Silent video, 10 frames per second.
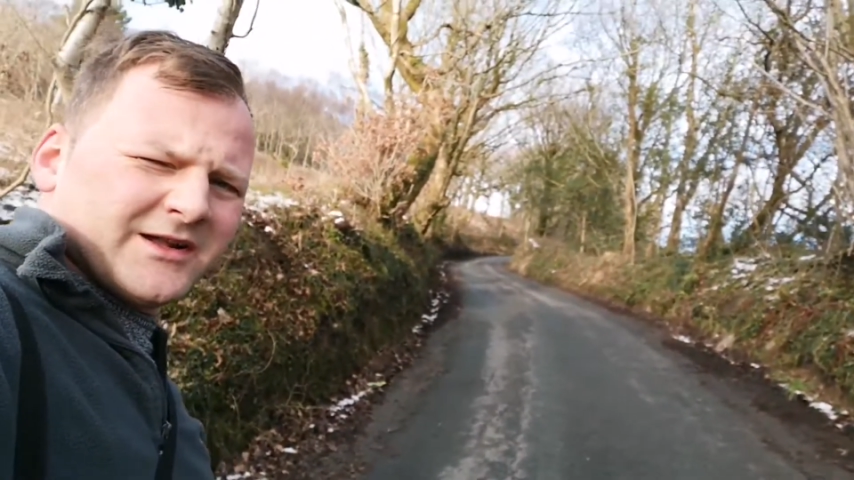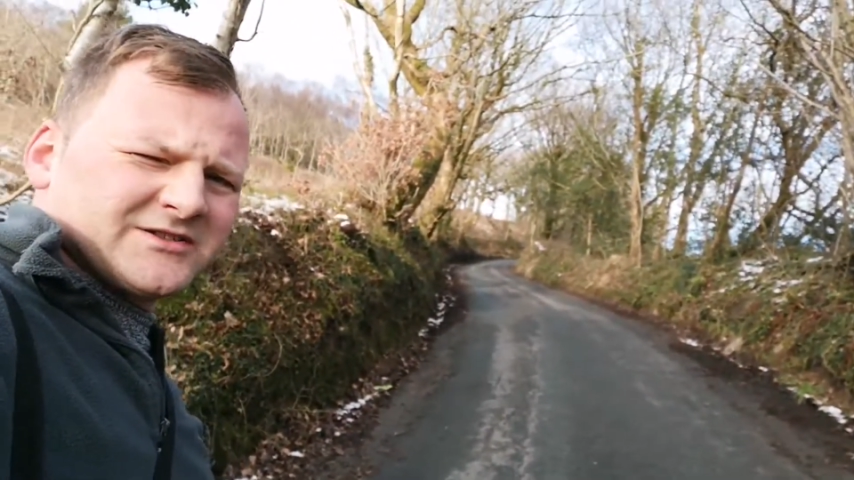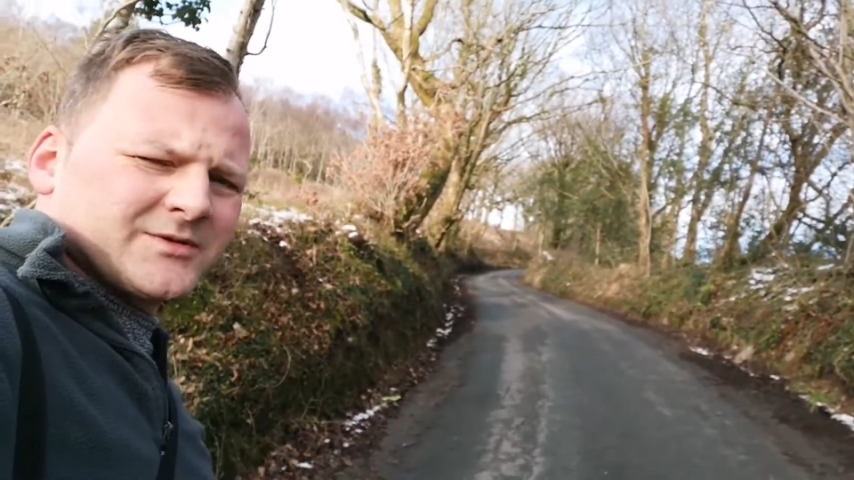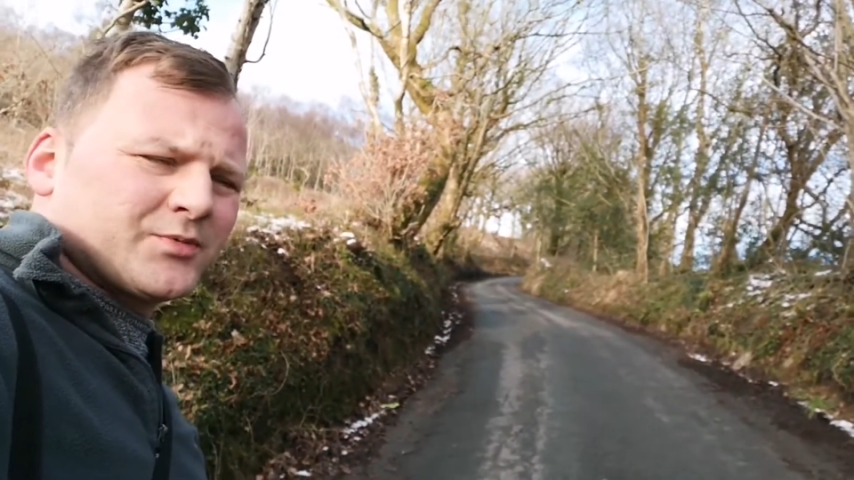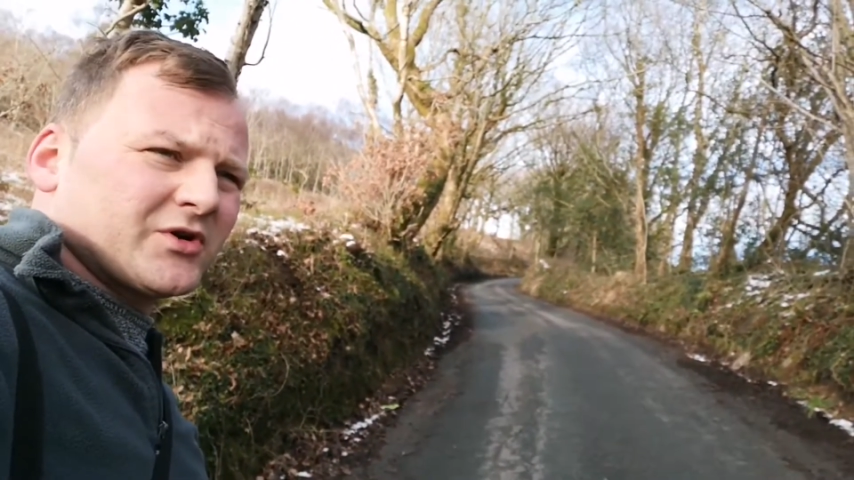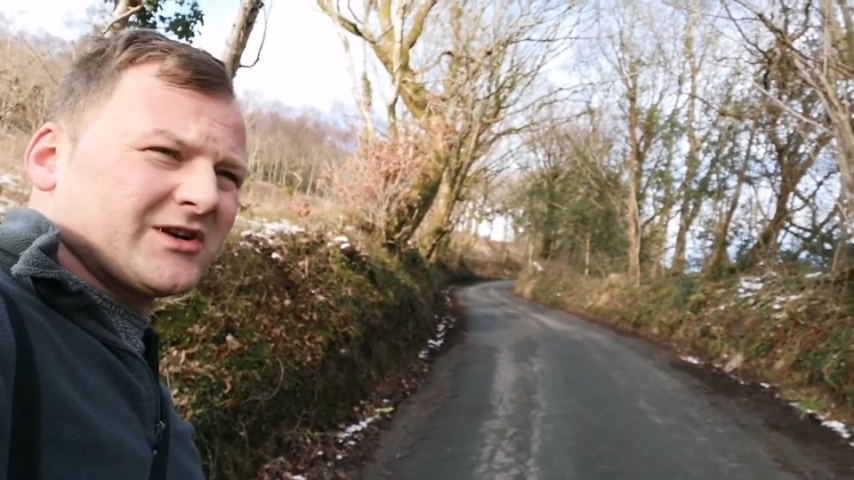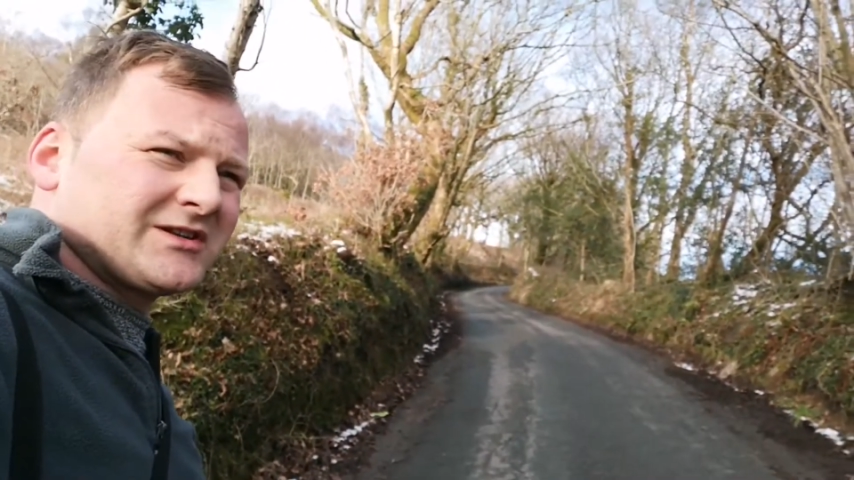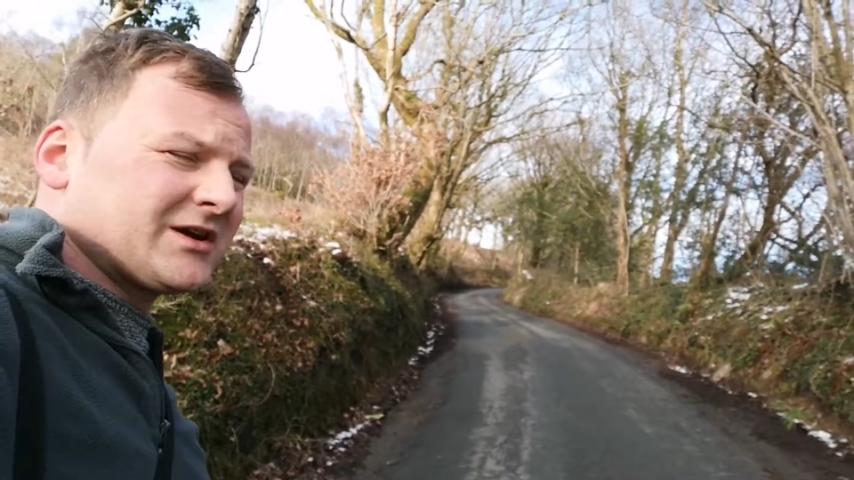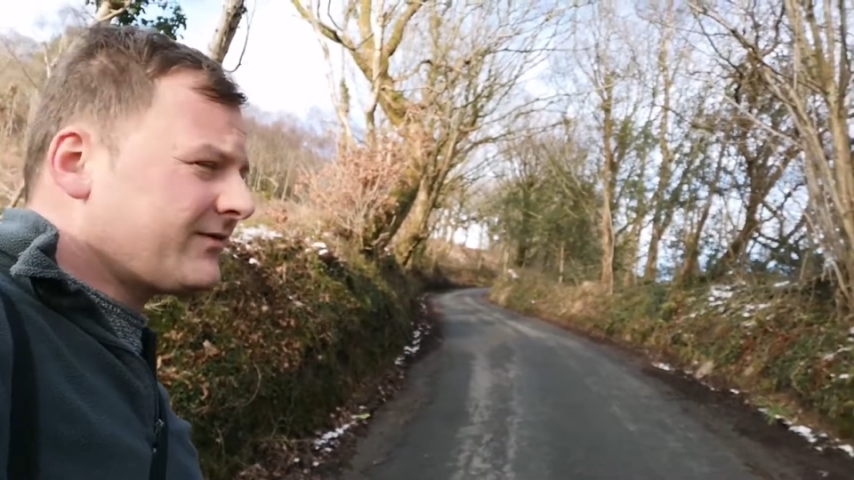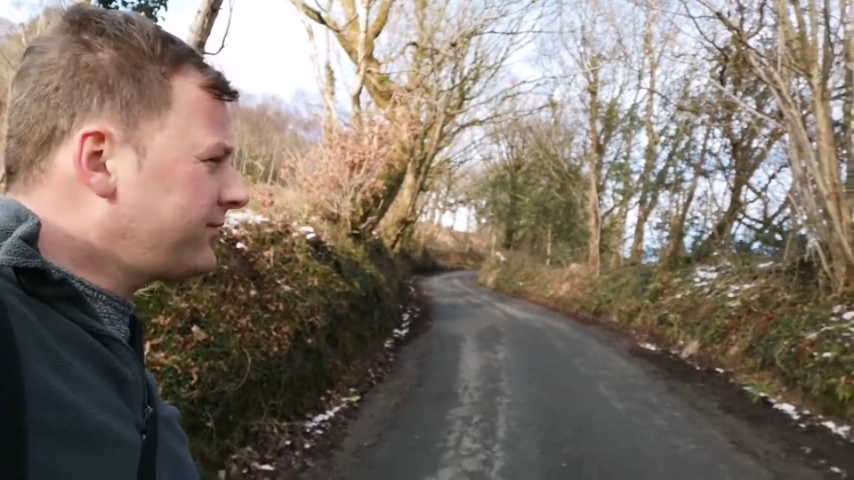is a pretty
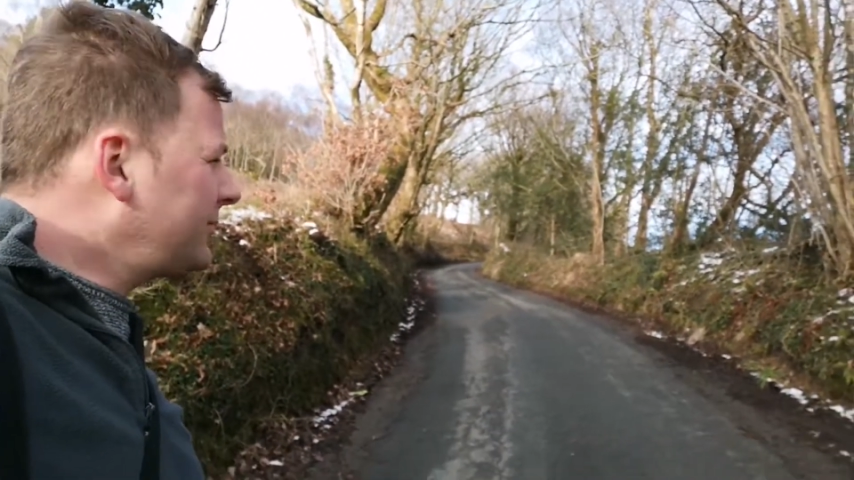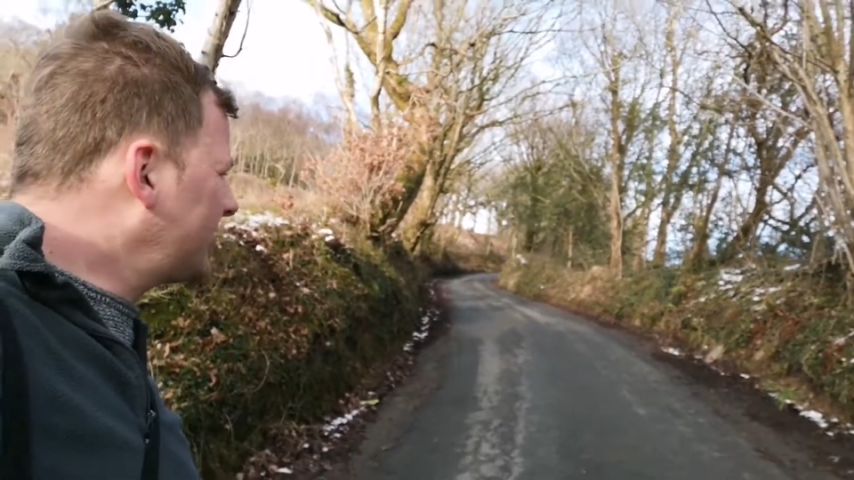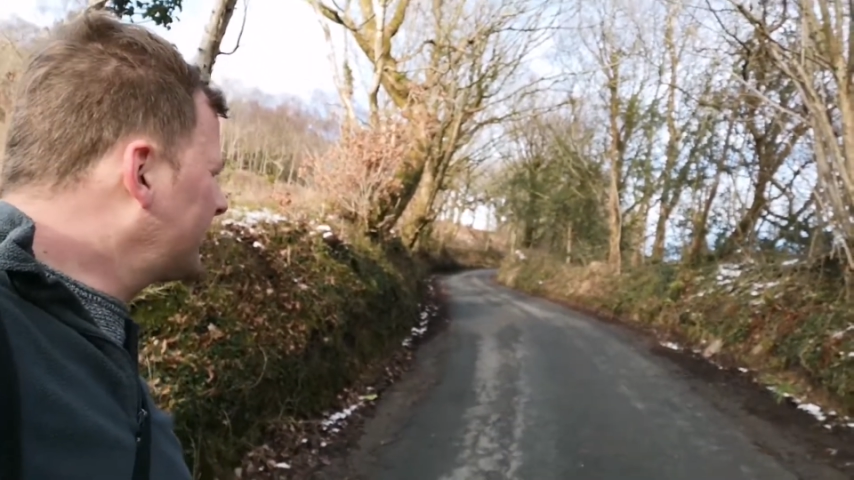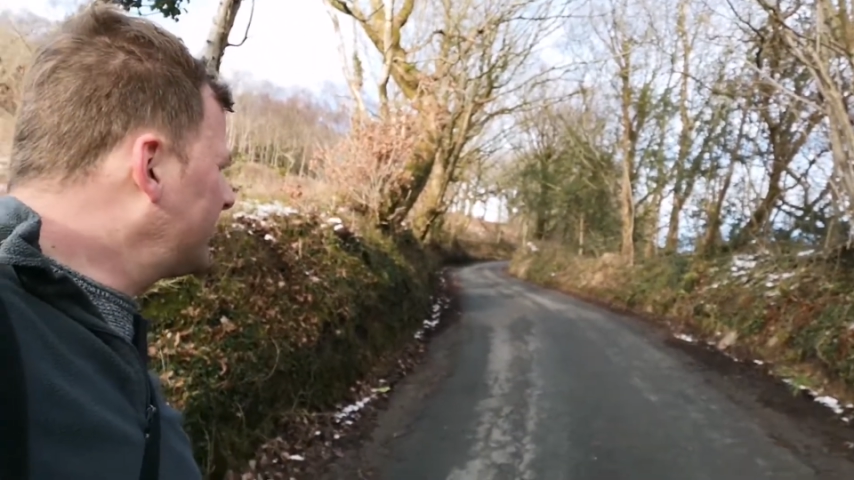tough walk.